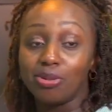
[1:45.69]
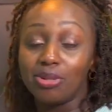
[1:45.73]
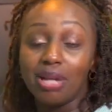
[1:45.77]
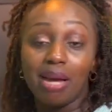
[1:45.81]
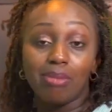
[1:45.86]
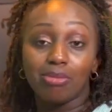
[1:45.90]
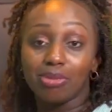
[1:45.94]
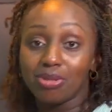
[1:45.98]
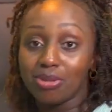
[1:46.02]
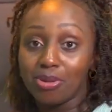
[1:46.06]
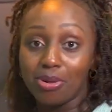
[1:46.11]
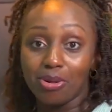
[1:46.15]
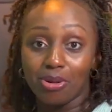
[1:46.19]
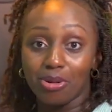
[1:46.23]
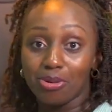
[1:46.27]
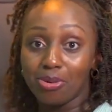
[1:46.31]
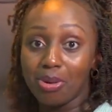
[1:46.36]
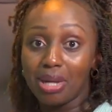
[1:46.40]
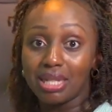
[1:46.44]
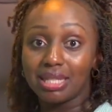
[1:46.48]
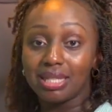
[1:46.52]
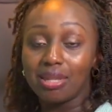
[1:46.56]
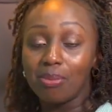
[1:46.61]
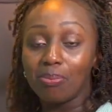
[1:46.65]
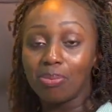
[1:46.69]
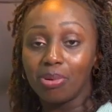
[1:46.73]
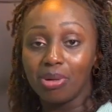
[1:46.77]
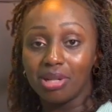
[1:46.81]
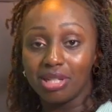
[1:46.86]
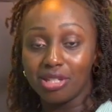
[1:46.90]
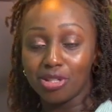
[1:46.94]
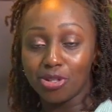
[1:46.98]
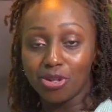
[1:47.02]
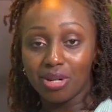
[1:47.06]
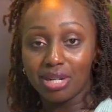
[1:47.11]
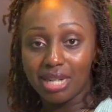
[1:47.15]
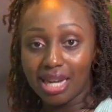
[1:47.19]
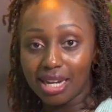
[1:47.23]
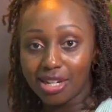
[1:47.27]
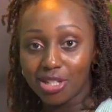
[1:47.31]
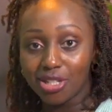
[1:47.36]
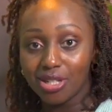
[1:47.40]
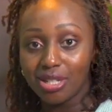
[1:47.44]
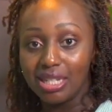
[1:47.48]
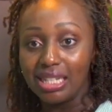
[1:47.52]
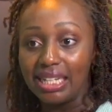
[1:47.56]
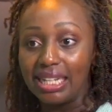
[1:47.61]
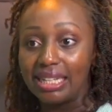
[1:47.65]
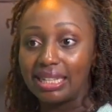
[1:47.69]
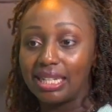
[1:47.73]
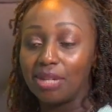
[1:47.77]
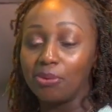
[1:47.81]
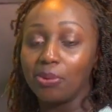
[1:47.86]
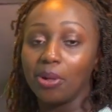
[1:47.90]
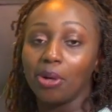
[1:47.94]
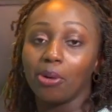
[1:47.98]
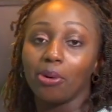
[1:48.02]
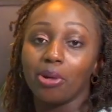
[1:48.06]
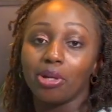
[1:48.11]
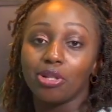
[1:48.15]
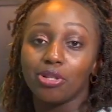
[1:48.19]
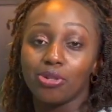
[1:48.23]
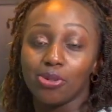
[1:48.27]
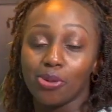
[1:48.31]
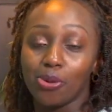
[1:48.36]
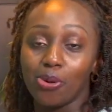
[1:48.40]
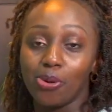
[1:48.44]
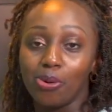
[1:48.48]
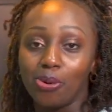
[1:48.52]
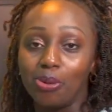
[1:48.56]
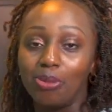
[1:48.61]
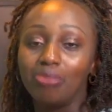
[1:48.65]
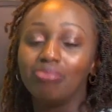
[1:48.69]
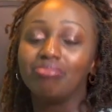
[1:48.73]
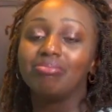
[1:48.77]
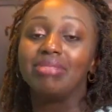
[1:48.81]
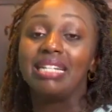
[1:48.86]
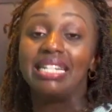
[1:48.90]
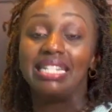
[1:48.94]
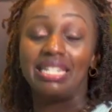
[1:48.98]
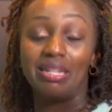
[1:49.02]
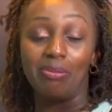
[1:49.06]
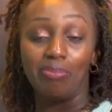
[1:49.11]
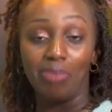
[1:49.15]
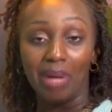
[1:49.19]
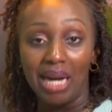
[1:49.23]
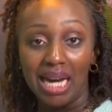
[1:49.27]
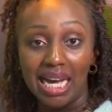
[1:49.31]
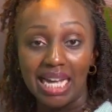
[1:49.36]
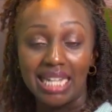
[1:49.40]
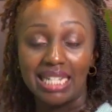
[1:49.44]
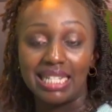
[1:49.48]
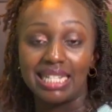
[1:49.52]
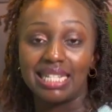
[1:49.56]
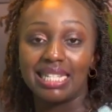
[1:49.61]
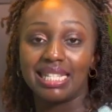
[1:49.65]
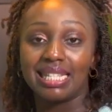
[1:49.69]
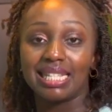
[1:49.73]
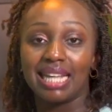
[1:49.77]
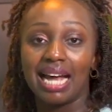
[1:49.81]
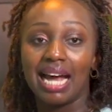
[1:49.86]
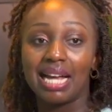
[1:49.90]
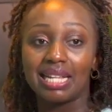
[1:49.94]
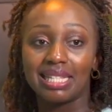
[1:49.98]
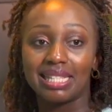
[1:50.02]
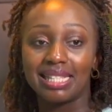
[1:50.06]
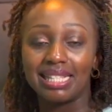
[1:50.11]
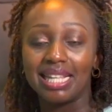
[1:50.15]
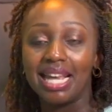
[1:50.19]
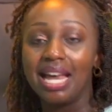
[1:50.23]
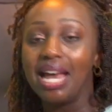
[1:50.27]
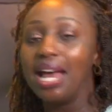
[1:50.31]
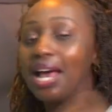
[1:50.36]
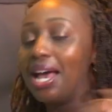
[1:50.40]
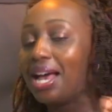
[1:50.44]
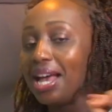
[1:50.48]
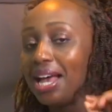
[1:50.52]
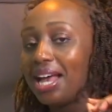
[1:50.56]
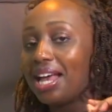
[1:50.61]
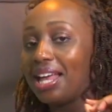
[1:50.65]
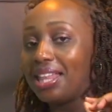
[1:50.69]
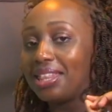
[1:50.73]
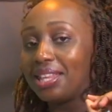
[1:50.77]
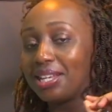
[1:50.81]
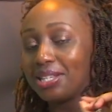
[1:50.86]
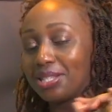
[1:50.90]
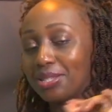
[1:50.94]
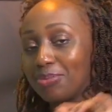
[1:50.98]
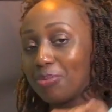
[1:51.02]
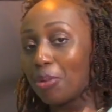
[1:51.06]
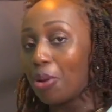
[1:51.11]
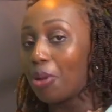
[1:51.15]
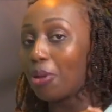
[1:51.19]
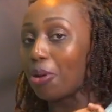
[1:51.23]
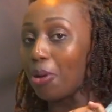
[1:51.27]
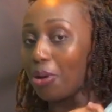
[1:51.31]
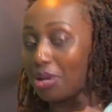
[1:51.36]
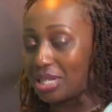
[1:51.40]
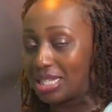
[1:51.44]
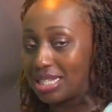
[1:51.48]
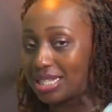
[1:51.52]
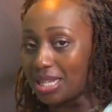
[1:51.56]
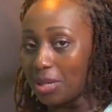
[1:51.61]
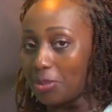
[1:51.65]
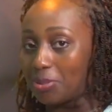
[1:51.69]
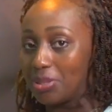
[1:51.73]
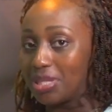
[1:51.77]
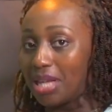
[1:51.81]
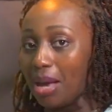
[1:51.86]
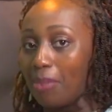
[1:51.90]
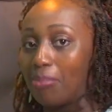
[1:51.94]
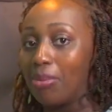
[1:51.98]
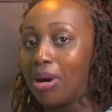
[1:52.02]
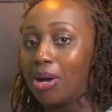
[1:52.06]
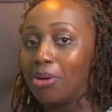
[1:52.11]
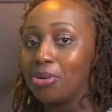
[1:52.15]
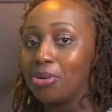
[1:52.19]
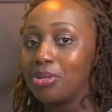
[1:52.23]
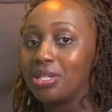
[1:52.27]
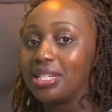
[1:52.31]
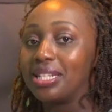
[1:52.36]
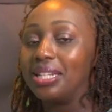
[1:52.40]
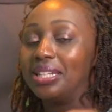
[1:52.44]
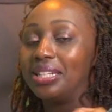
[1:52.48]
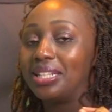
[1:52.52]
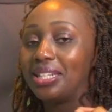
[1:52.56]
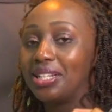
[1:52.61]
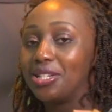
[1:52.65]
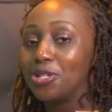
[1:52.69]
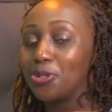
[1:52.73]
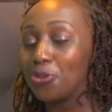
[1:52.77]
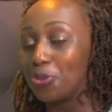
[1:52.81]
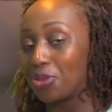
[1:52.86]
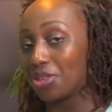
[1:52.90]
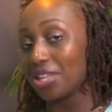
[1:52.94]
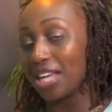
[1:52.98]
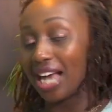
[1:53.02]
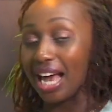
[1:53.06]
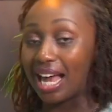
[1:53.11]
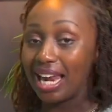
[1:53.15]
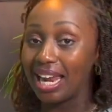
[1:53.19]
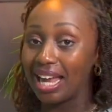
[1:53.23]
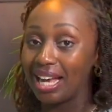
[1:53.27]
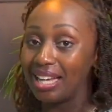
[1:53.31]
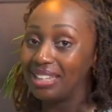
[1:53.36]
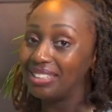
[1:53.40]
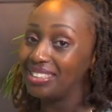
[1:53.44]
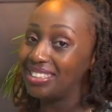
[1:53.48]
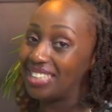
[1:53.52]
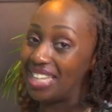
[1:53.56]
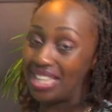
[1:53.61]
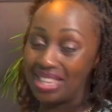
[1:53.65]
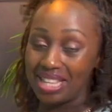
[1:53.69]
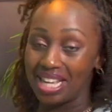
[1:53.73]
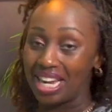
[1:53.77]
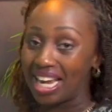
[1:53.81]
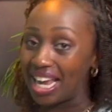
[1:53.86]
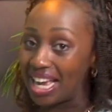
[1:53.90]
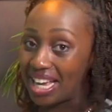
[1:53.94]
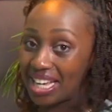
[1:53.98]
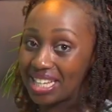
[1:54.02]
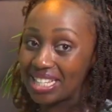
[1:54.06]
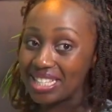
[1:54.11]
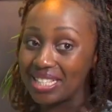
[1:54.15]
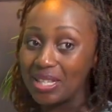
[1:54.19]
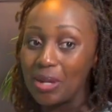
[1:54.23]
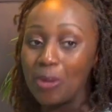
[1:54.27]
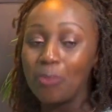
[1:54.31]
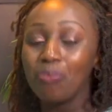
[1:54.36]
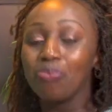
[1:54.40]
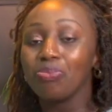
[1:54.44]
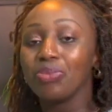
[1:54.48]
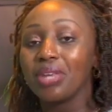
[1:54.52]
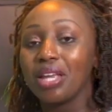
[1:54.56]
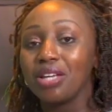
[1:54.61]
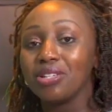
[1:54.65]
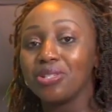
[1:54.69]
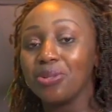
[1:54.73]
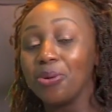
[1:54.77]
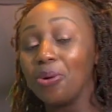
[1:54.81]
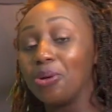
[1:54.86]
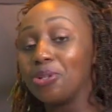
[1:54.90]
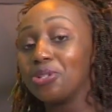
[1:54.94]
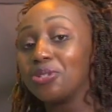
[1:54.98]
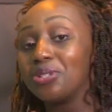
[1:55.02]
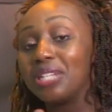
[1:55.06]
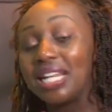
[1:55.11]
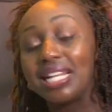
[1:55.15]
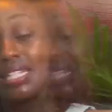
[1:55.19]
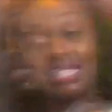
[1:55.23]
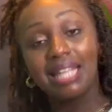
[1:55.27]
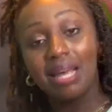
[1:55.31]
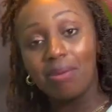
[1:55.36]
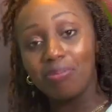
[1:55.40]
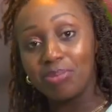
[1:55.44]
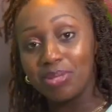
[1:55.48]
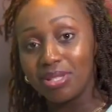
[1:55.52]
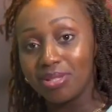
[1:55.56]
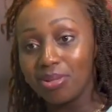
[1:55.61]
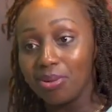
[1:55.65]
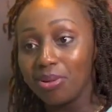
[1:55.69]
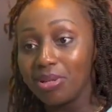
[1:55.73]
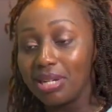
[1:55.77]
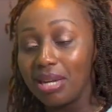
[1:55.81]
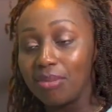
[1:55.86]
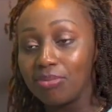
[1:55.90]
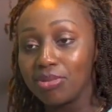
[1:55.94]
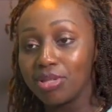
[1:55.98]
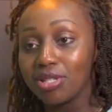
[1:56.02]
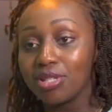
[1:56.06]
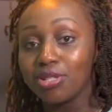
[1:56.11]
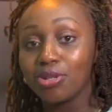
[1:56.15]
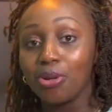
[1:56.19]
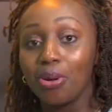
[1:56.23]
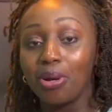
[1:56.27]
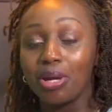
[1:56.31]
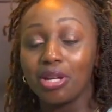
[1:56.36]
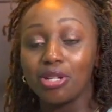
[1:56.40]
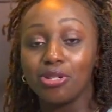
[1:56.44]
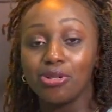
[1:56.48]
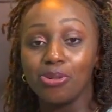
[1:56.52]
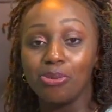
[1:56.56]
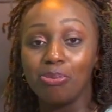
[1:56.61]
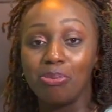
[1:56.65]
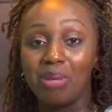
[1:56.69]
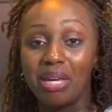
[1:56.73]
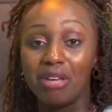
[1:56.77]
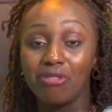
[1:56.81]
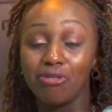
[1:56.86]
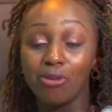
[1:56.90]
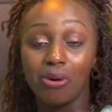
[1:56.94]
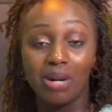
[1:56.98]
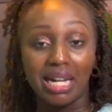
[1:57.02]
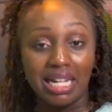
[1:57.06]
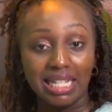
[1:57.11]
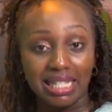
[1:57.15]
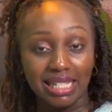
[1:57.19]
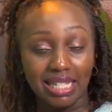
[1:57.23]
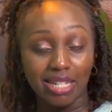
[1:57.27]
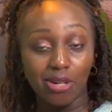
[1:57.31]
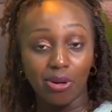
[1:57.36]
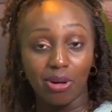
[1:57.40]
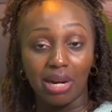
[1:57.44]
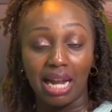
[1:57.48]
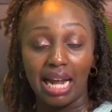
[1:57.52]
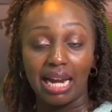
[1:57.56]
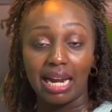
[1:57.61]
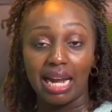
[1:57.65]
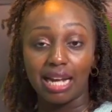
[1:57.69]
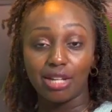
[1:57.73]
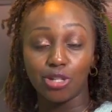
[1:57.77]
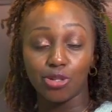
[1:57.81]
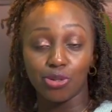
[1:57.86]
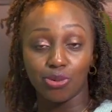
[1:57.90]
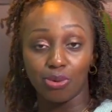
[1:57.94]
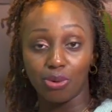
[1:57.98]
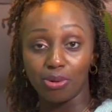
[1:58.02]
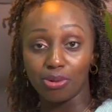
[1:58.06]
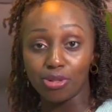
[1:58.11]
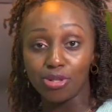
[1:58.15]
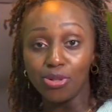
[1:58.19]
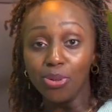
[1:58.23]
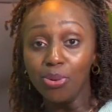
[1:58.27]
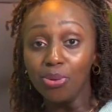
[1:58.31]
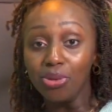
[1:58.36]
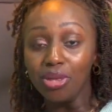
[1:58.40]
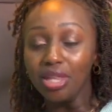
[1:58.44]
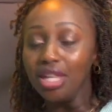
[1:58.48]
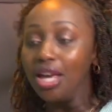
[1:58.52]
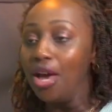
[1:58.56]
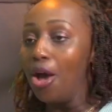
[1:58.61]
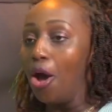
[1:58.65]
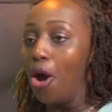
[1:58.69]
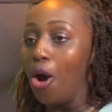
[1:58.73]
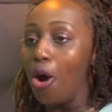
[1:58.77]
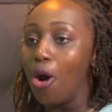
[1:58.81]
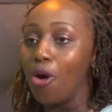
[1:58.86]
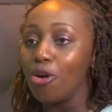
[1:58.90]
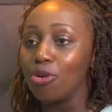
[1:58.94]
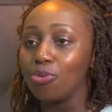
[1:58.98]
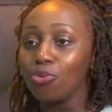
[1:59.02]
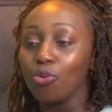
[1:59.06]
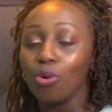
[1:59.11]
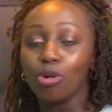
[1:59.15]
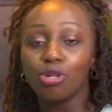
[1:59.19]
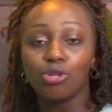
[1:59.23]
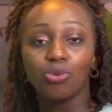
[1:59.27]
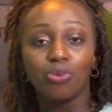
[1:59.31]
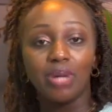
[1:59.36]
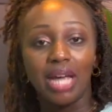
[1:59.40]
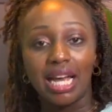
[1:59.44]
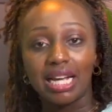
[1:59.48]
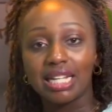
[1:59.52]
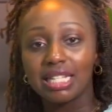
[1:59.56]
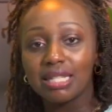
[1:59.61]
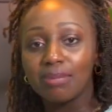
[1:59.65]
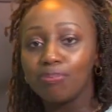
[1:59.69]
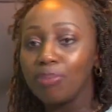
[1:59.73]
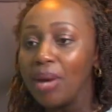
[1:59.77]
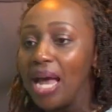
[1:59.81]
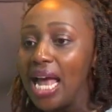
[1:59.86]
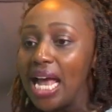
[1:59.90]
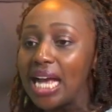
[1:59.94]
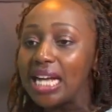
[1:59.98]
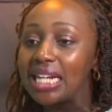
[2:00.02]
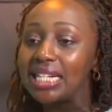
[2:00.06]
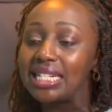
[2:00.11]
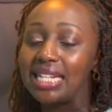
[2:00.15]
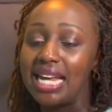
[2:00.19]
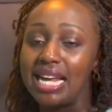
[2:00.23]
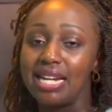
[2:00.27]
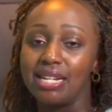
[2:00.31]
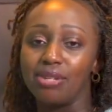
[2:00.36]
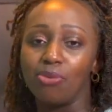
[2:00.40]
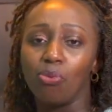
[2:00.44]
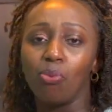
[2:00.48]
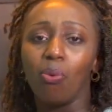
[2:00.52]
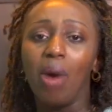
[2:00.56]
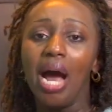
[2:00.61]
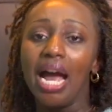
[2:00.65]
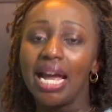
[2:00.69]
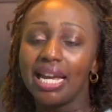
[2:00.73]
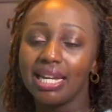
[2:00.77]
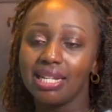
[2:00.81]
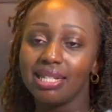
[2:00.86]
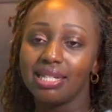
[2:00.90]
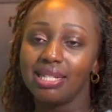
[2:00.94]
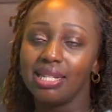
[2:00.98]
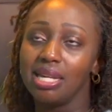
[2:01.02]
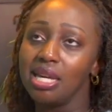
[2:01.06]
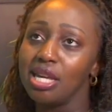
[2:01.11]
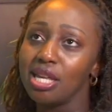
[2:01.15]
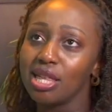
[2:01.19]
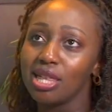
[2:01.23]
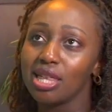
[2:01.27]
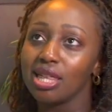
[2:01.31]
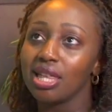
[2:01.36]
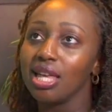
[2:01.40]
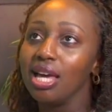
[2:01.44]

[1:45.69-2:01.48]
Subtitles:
I'm just going to do a simple introduction, and then we are going to go deeper and discuss the small concepts about tooth color and the likes. So on today's episode, I'm just going to be focusing on a natural tooth, on what we expect and why teeth